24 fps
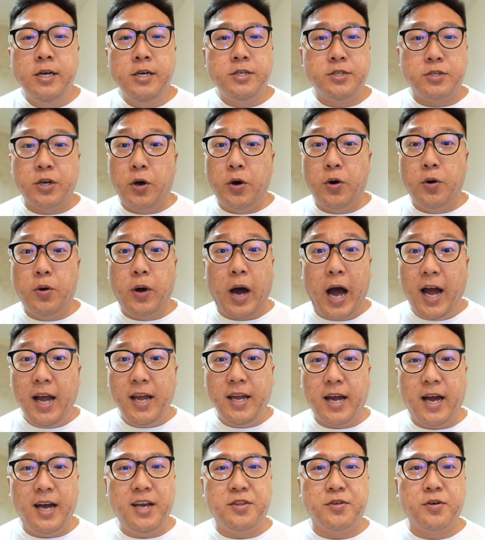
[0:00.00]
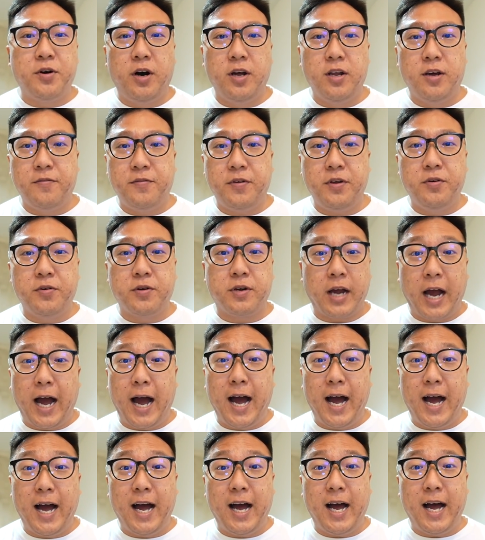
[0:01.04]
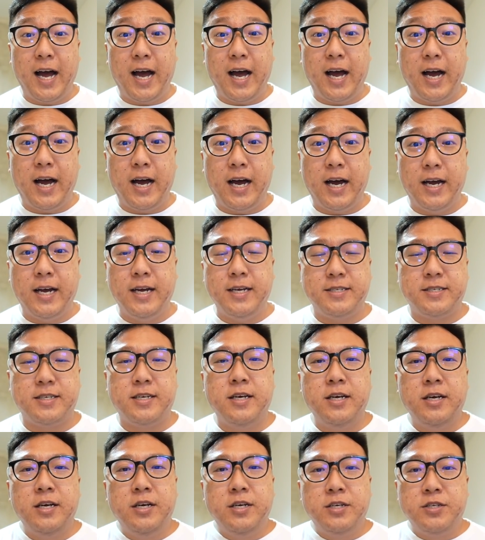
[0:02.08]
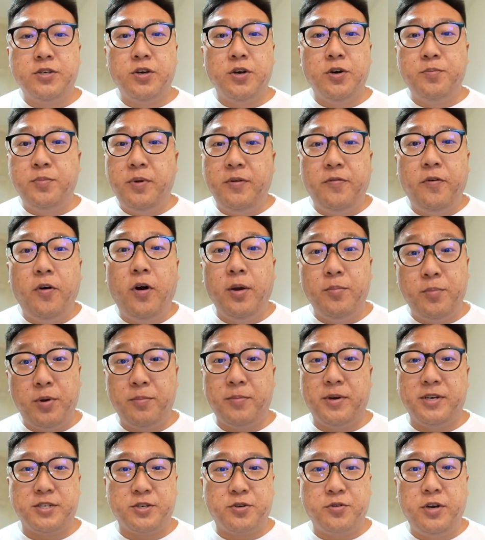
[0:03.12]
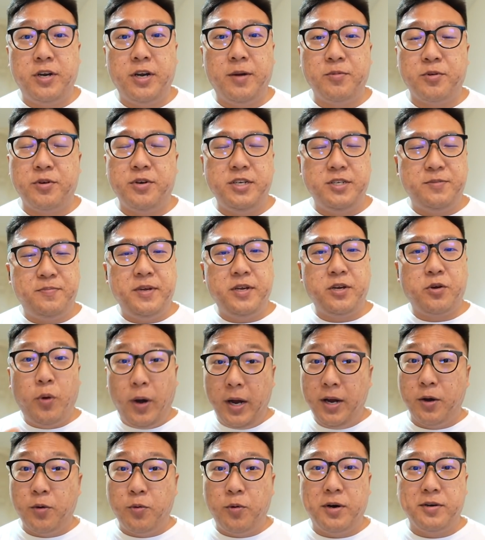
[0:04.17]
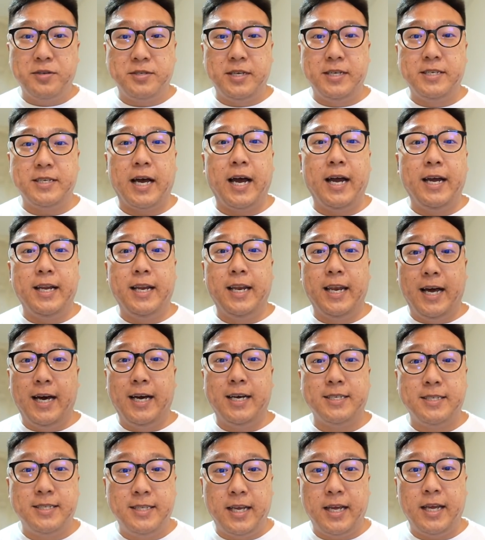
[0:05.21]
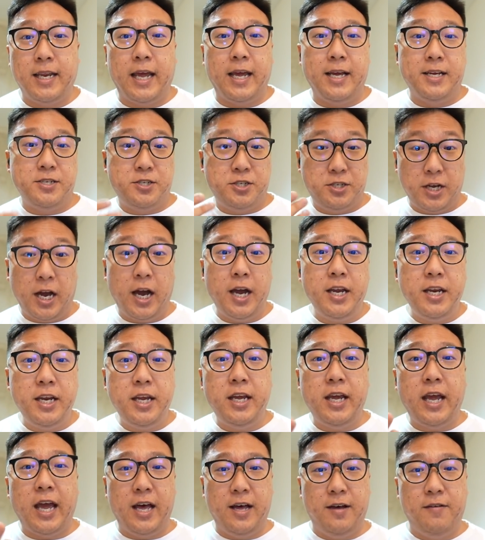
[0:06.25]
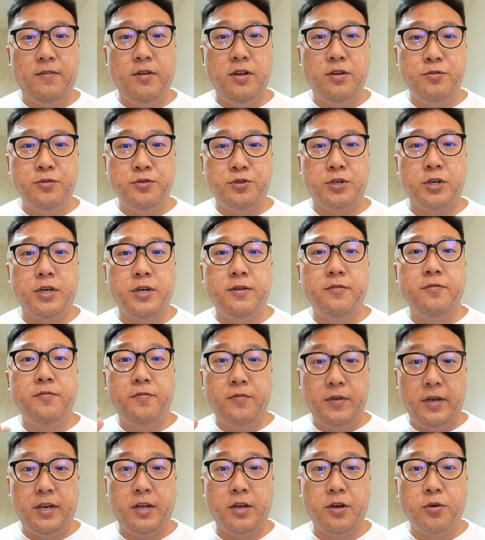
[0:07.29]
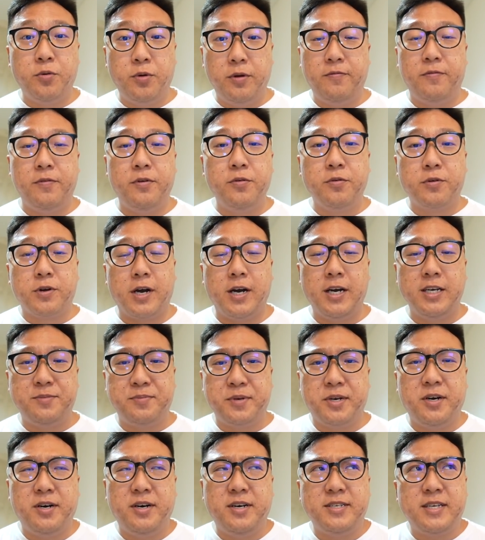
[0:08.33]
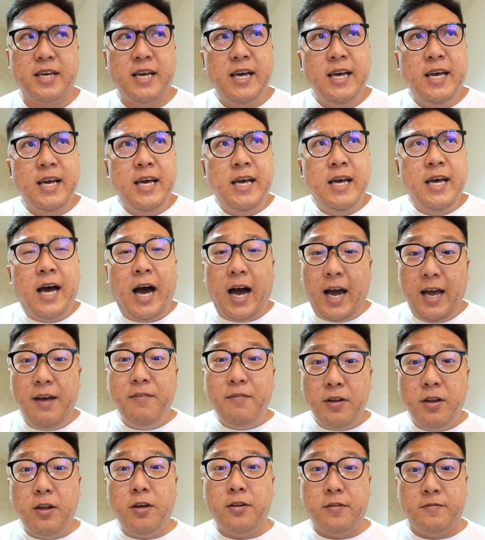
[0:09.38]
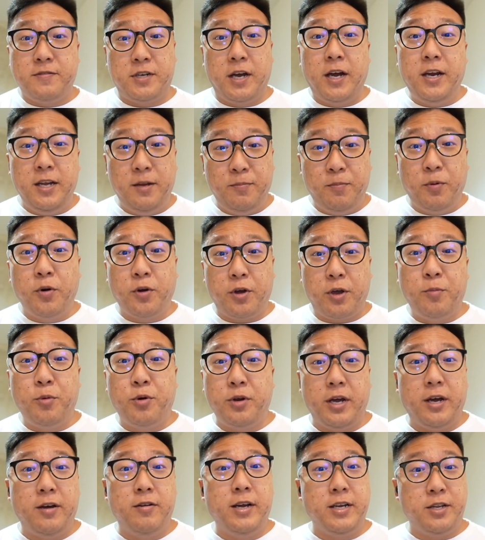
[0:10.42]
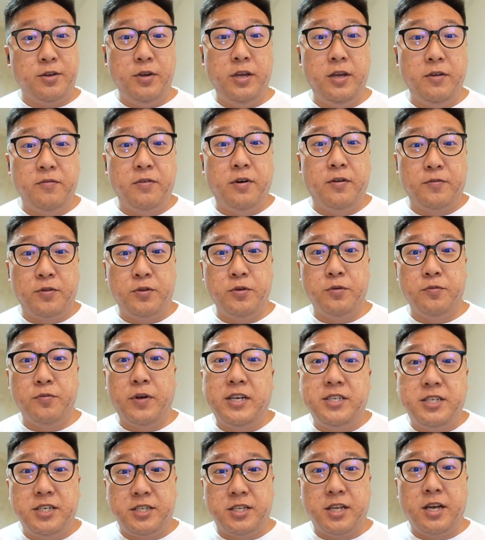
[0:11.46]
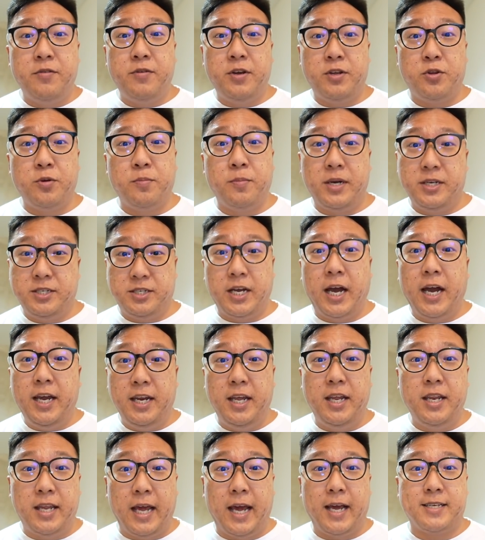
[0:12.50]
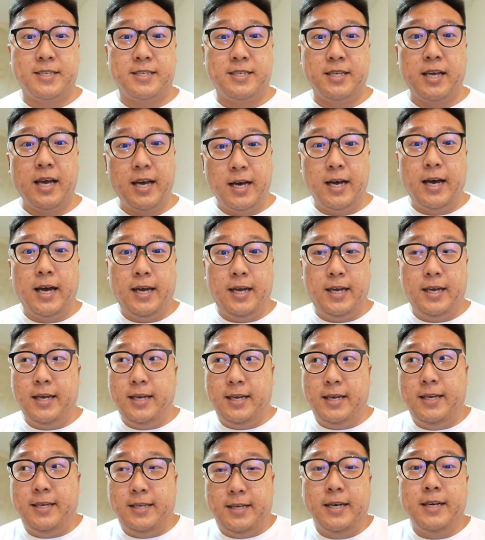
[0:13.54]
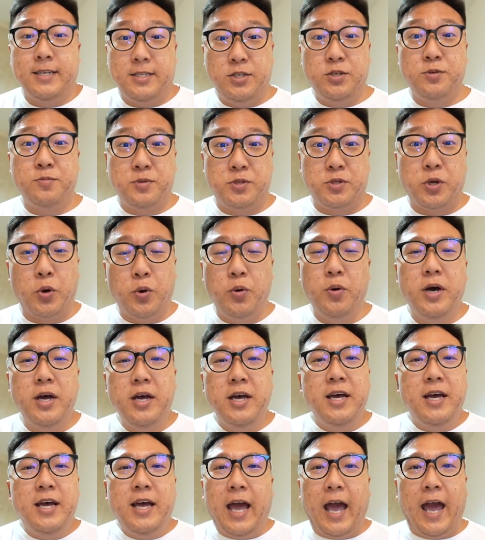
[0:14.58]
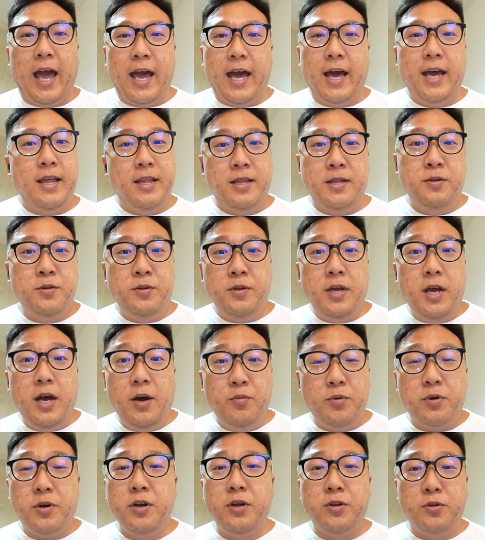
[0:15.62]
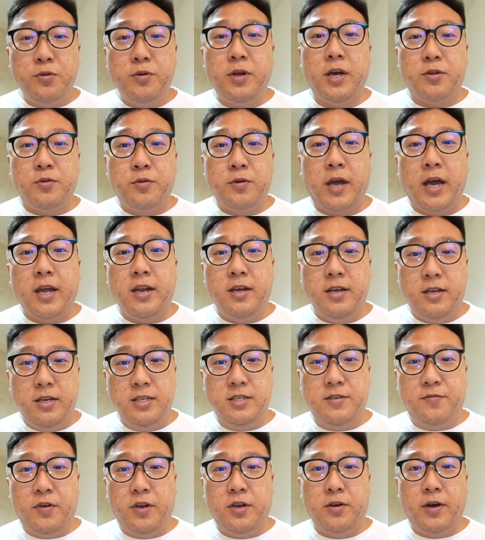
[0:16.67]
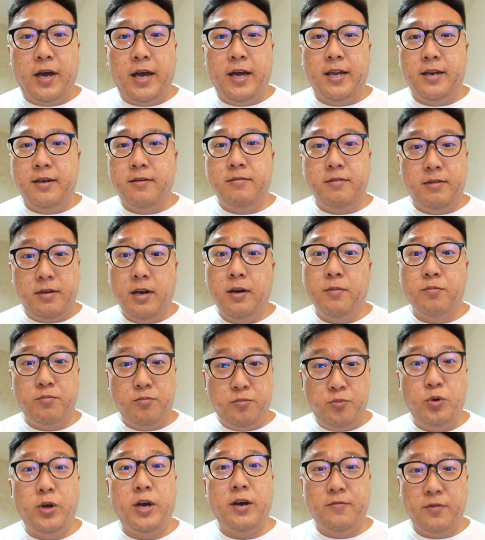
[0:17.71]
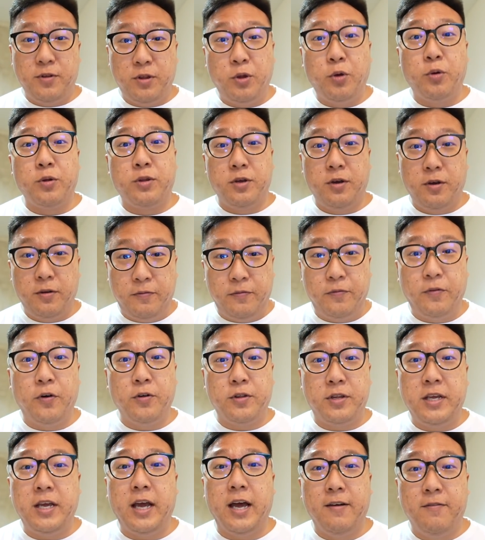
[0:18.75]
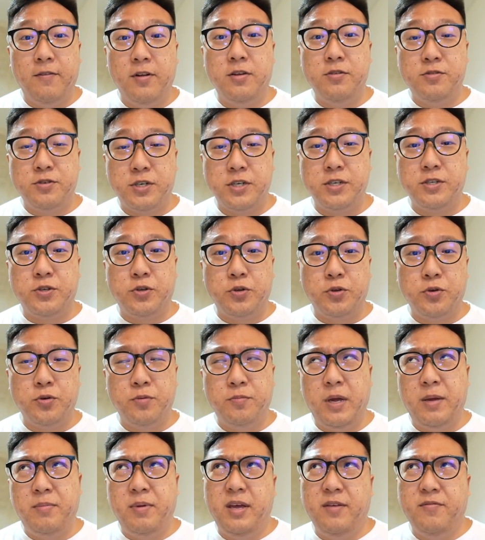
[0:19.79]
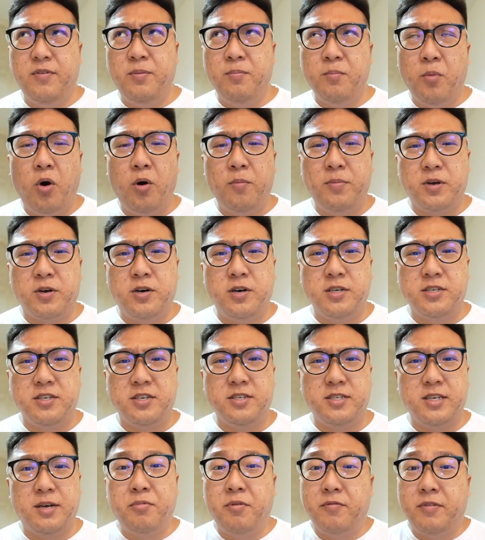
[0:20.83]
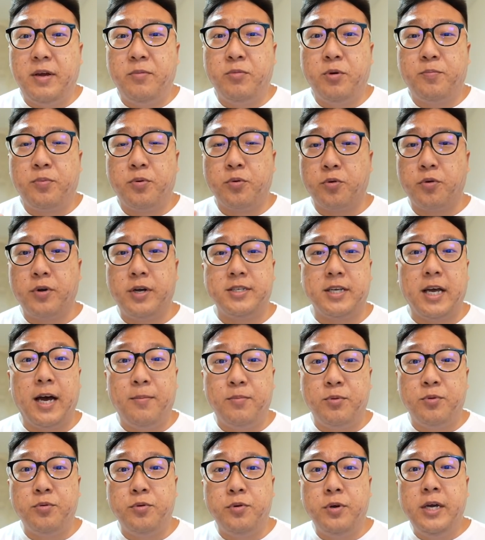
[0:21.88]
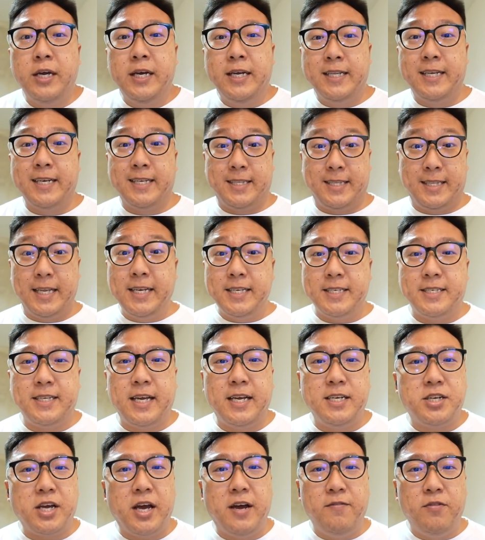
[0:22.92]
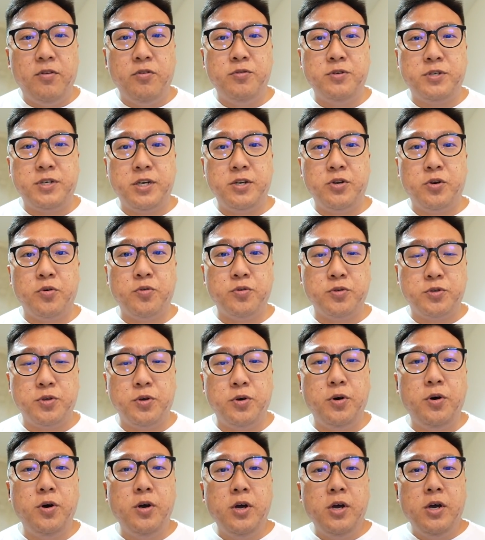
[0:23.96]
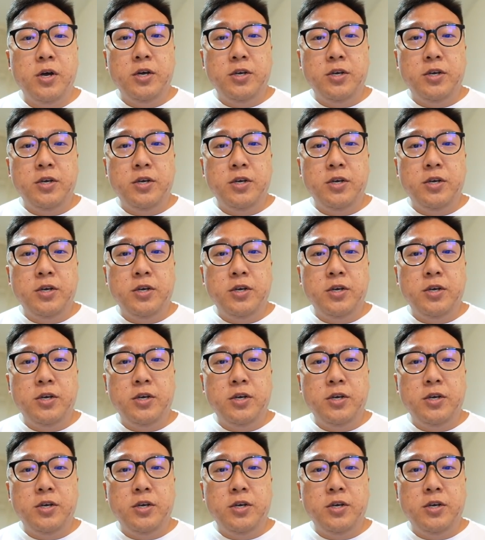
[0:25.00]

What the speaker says: So hi to all of you guys. So before I bring my screen up though, it's been quite a while since I last did a shiny evolution video with you guys, because I have a lot of shiny Pokemon that I'd like to evolve to register it to my shiny decks, I assume so. And yeah, we're gonna do that together in this video, and yeah, we have a total of 40 evolutions to do, maybe even more, because some of them will progress up to the third stage evolution also.